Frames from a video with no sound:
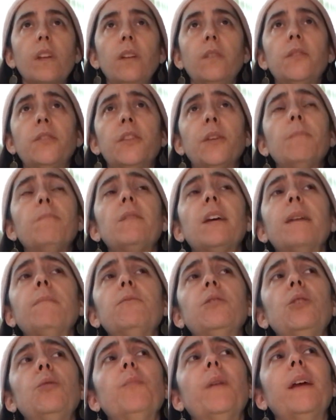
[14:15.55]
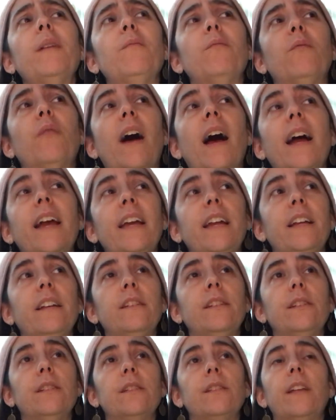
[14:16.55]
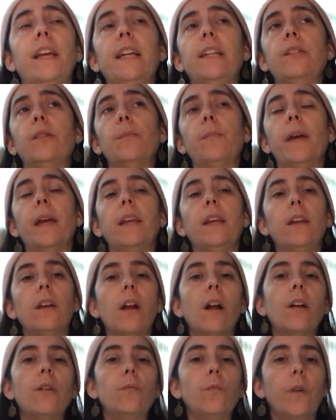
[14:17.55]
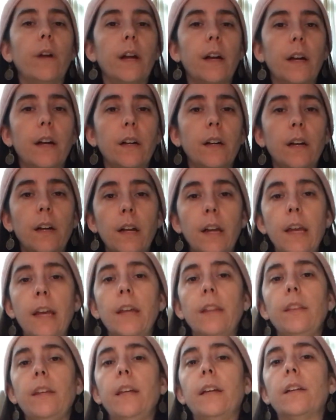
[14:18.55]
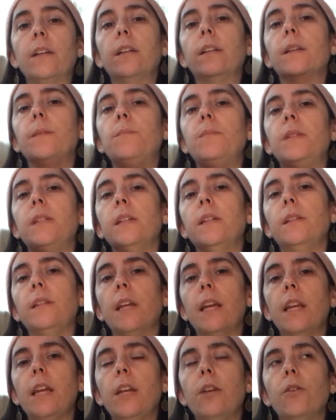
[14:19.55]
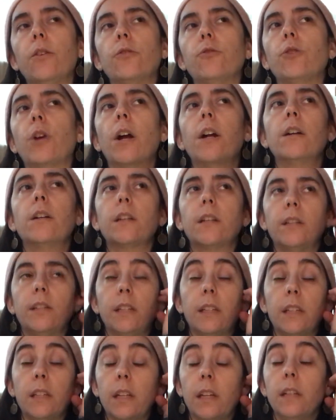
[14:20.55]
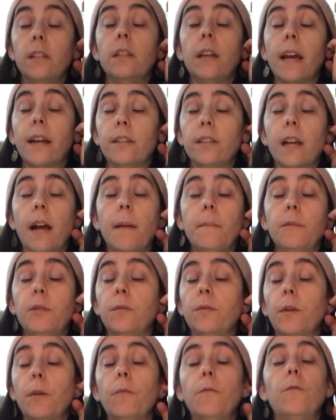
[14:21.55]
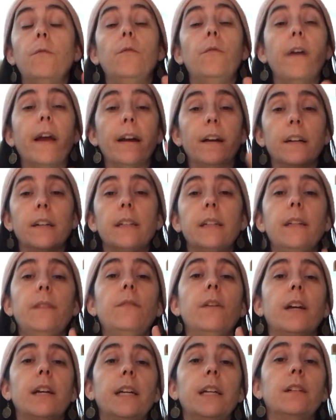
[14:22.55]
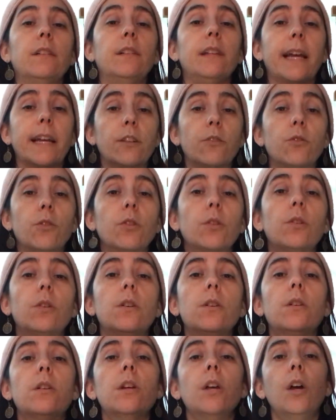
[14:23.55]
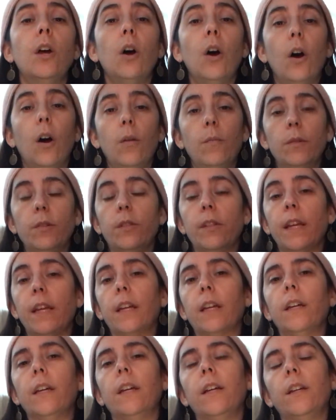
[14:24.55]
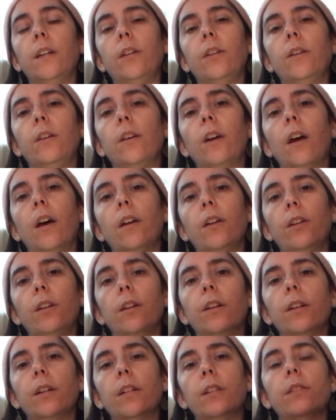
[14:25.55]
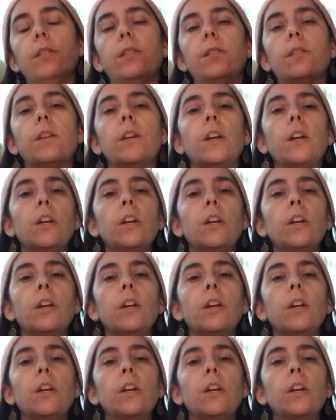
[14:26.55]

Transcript: sometimes you might find, like, depending on where the eclipse is hitting your chart, because it can at times feel very, very electrical, almost like a Uranus